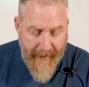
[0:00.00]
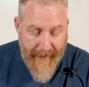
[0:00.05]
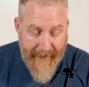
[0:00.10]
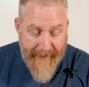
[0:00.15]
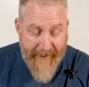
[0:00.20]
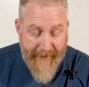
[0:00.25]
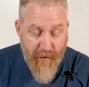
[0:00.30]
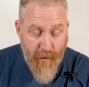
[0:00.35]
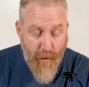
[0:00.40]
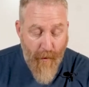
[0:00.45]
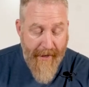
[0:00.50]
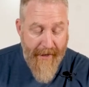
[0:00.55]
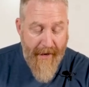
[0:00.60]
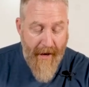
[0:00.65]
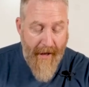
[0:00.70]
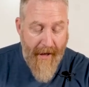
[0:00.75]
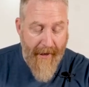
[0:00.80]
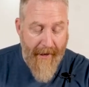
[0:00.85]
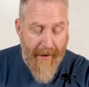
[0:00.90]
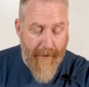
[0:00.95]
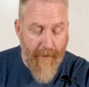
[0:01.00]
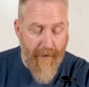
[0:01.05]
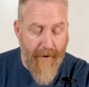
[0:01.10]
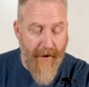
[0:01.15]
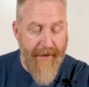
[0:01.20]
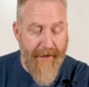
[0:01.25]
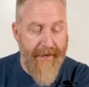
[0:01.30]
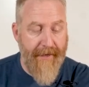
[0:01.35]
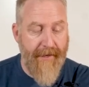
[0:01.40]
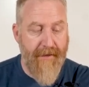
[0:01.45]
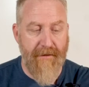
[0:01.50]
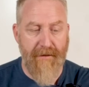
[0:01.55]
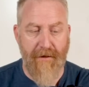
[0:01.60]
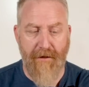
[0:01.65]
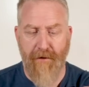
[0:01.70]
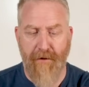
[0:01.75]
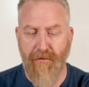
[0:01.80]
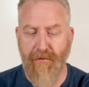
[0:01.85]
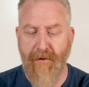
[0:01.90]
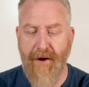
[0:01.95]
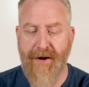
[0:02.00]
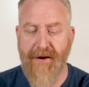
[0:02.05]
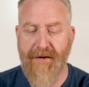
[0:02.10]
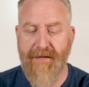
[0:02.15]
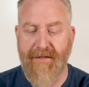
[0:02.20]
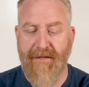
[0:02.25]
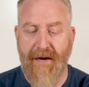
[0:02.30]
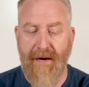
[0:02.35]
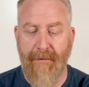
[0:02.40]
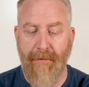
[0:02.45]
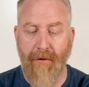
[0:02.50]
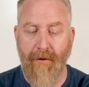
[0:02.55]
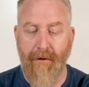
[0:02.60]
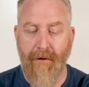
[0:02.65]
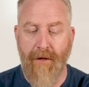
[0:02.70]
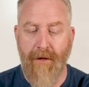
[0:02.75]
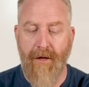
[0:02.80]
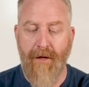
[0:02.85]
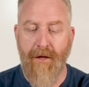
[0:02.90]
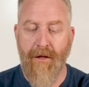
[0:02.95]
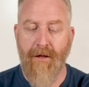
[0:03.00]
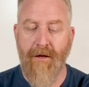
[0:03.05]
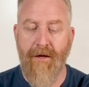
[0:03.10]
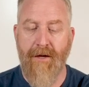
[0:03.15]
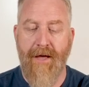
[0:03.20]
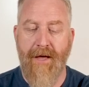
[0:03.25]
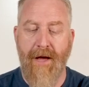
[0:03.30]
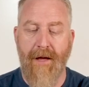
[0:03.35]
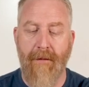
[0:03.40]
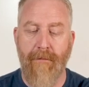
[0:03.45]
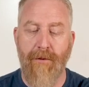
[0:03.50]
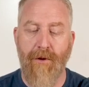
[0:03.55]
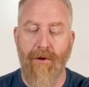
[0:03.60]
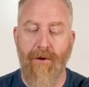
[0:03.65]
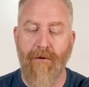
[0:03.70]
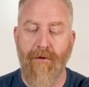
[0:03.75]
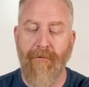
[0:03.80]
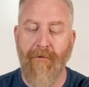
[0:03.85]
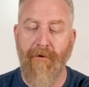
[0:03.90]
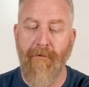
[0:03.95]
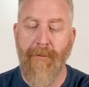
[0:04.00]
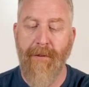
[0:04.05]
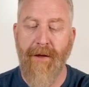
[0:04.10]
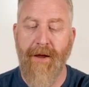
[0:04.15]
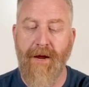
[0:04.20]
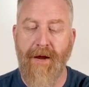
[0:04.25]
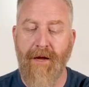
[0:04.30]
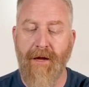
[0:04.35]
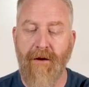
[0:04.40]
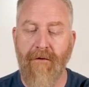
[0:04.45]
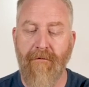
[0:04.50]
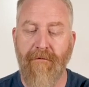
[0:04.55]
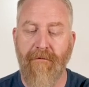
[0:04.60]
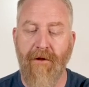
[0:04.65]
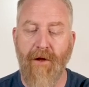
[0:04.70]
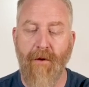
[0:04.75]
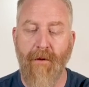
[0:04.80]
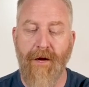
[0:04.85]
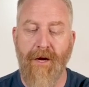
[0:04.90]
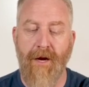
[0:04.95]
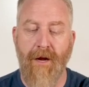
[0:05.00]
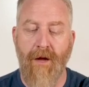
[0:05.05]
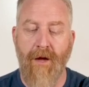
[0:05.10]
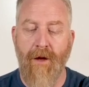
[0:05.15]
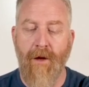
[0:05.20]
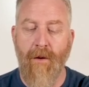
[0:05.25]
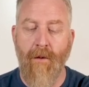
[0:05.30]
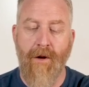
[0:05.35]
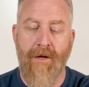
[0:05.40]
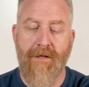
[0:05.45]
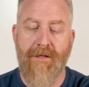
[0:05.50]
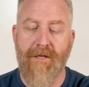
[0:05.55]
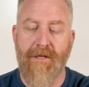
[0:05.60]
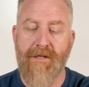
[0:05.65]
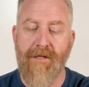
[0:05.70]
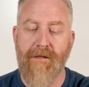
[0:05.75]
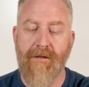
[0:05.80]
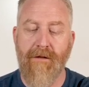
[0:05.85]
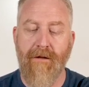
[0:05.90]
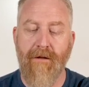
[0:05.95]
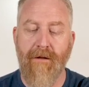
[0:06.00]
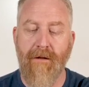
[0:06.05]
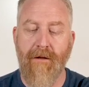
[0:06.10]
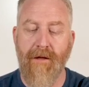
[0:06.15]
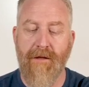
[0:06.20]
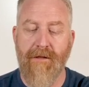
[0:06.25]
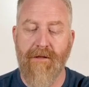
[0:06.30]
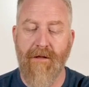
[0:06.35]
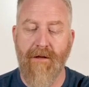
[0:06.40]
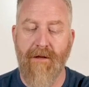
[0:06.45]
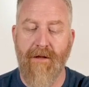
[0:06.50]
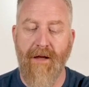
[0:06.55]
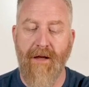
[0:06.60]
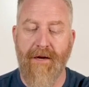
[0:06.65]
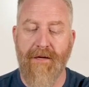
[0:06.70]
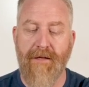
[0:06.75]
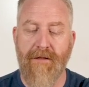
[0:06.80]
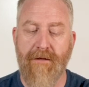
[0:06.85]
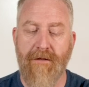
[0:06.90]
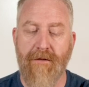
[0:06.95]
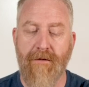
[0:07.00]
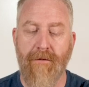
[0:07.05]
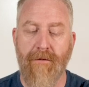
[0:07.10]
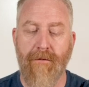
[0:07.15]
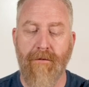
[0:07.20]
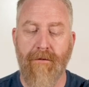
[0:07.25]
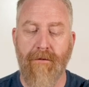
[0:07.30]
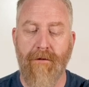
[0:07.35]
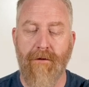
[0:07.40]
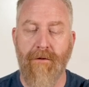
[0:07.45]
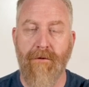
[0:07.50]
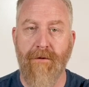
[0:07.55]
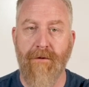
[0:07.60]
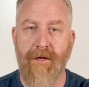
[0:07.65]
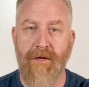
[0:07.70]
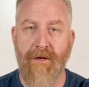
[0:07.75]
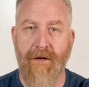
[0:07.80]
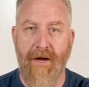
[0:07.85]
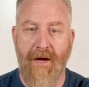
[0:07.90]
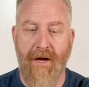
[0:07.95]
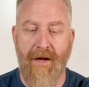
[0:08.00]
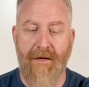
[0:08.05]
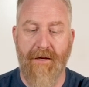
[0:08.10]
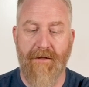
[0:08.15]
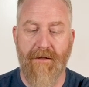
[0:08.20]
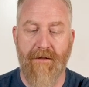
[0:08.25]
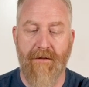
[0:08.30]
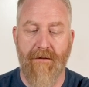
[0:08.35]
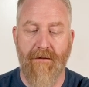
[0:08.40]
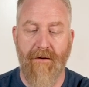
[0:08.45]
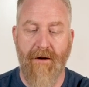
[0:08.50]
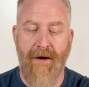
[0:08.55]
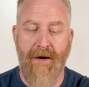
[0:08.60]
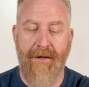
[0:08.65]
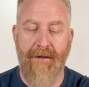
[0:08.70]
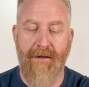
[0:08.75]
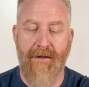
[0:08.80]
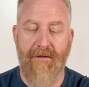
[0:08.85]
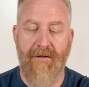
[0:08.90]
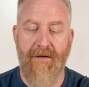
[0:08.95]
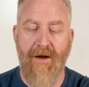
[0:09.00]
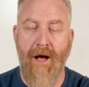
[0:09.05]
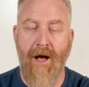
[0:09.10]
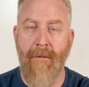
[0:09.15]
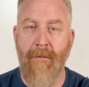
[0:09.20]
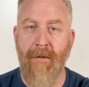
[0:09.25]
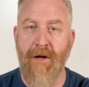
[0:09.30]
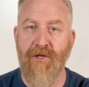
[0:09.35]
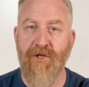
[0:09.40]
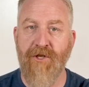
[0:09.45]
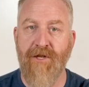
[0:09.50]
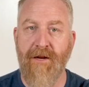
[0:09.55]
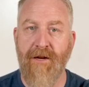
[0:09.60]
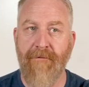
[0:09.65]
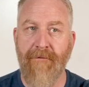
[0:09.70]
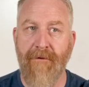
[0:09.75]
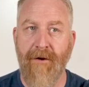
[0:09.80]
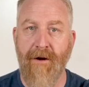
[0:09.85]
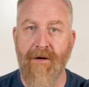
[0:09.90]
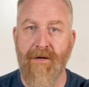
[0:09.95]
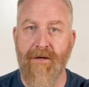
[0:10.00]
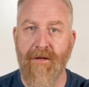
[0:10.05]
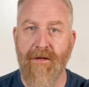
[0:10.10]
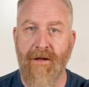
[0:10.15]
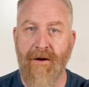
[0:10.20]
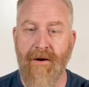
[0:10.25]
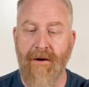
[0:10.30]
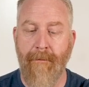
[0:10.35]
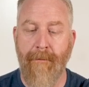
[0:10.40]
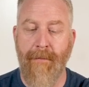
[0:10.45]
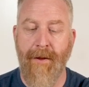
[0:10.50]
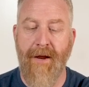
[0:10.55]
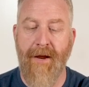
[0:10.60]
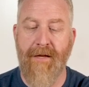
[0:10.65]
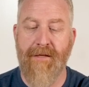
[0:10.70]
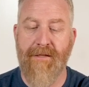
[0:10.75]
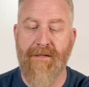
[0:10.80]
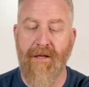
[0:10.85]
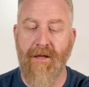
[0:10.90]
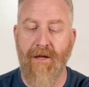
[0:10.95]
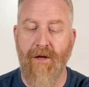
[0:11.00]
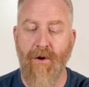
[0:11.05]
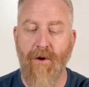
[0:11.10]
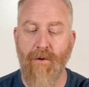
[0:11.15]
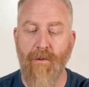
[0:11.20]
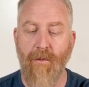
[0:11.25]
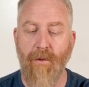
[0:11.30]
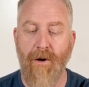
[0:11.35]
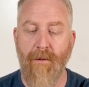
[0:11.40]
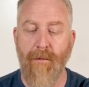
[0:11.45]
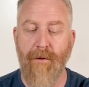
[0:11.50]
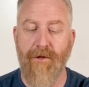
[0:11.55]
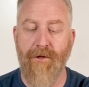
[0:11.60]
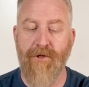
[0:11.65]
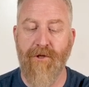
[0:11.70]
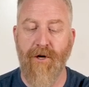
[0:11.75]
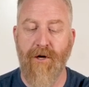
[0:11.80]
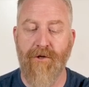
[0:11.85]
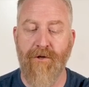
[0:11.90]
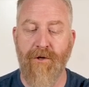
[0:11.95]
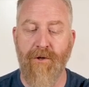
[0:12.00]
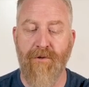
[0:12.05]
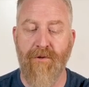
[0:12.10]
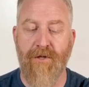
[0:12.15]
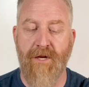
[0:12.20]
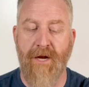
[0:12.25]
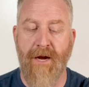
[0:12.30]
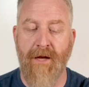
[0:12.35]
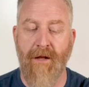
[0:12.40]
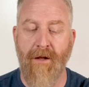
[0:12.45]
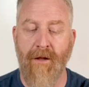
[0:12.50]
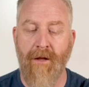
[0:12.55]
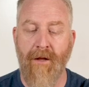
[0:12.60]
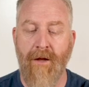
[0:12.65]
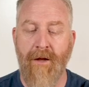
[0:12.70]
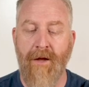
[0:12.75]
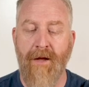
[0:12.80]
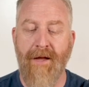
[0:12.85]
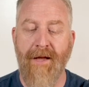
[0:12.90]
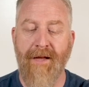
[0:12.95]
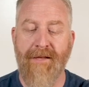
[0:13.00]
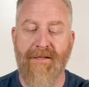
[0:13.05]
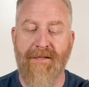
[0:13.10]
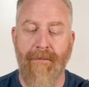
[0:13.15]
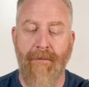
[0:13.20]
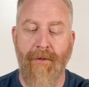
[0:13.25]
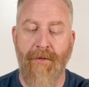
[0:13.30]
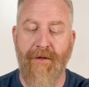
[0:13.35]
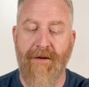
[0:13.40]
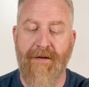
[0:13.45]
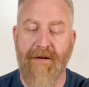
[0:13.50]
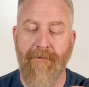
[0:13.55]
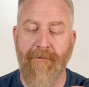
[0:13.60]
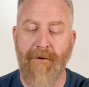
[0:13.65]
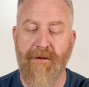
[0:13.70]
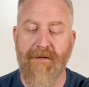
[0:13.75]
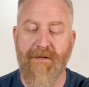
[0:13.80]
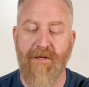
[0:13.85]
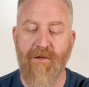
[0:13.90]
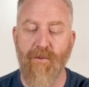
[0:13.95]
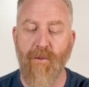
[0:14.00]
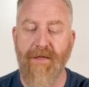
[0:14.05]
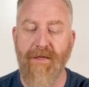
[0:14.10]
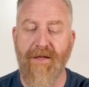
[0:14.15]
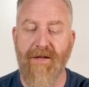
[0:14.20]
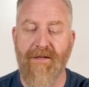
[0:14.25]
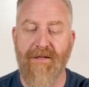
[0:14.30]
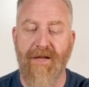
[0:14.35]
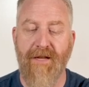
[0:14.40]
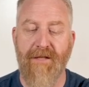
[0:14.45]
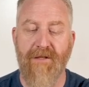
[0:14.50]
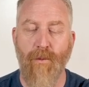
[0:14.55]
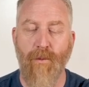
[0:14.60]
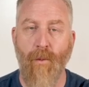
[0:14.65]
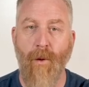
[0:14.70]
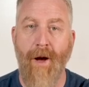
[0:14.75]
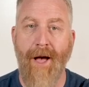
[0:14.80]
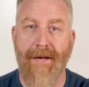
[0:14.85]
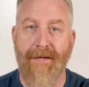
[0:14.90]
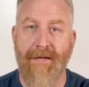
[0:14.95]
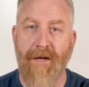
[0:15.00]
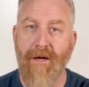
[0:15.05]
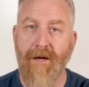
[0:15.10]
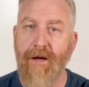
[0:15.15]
is when I am running, this is a great example. Look at that, beautiful pink and flowing. What does this look like to you gear guys, right? It's not much different than a pink silicone worm with a chartreuse tail, except that the difference is when this gets wet,